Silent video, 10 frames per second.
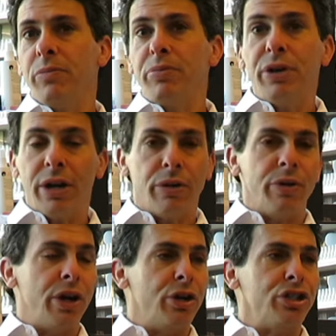print
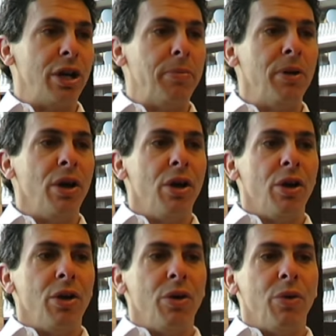readership?
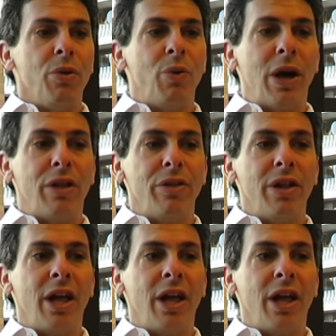Well,